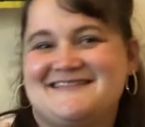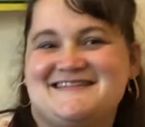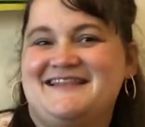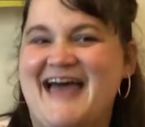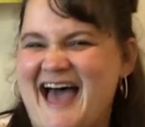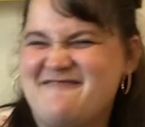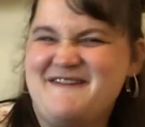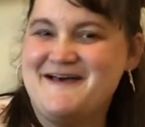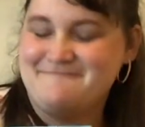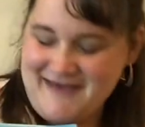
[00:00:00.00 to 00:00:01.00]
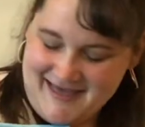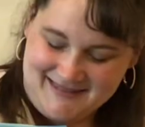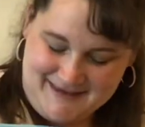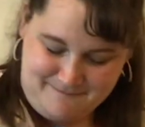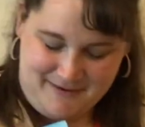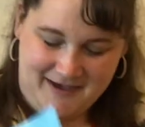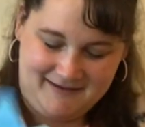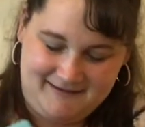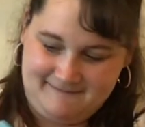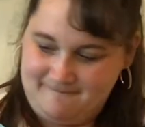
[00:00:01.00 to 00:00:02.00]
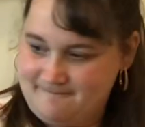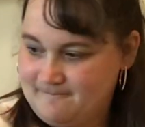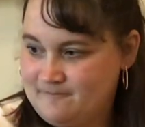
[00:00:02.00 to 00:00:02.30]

still have my belly button.